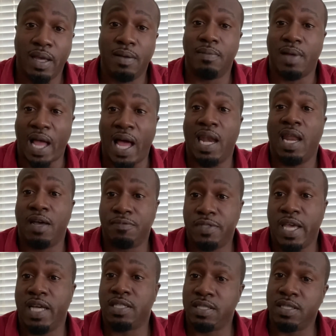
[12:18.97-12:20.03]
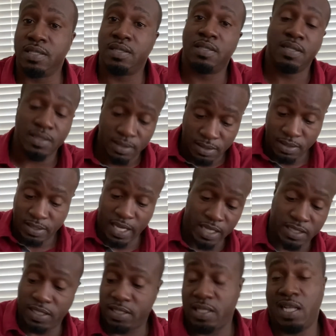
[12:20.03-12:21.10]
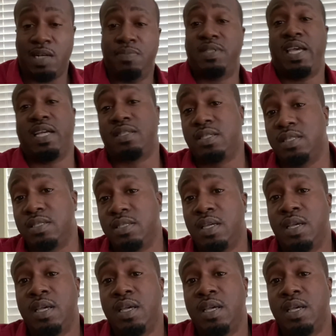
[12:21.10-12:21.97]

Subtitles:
I love Texas. Texas love Texas.